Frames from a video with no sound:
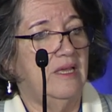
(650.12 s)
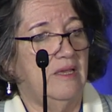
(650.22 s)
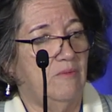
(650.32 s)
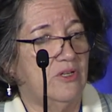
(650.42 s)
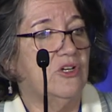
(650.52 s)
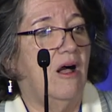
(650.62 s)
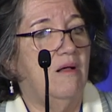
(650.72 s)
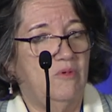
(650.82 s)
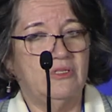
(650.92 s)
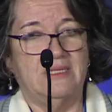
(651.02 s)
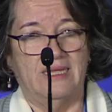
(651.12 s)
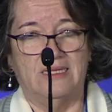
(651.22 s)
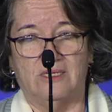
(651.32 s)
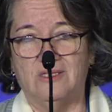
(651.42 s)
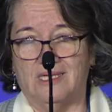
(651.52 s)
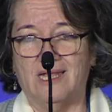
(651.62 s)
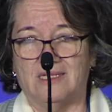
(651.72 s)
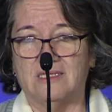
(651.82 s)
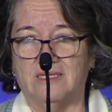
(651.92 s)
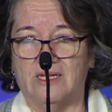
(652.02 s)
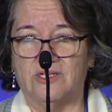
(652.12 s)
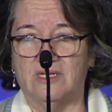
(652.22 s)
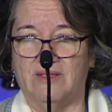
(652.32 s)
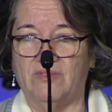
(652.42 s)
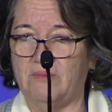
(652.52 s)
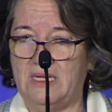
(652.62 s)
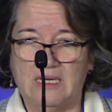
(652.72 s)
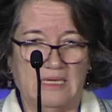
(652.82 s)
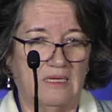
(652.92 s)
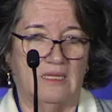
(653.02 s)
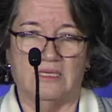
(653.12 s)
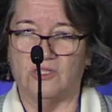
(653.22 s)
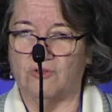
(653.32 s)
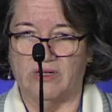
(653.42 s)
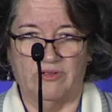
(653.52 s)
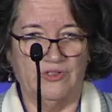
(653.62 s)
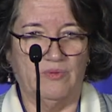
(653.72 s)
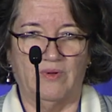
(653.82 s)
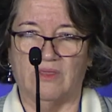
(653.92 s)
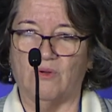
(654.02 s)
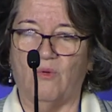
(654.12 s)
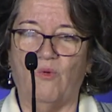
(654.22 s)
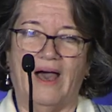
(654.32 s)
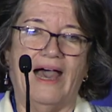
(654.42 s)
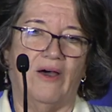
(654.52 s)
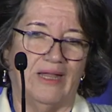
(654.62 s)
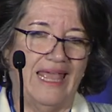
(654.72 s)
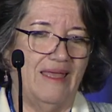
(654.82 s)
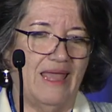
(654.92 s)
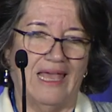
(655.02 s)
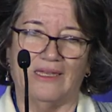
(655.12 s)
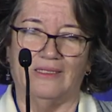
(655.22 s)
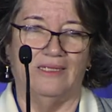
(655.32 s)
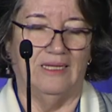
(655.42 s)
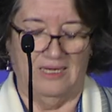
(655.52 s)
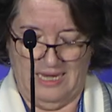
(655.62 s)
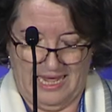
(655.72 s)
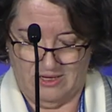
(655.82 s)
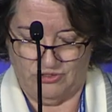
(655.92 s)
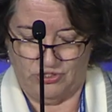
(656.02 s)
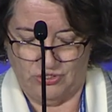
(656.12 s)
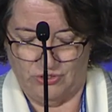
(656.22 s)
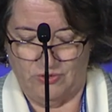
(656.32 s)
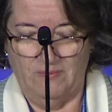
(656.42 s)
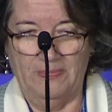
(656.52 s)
which almost led to the cancellation of the meeting and the struggles with how to handle it and how to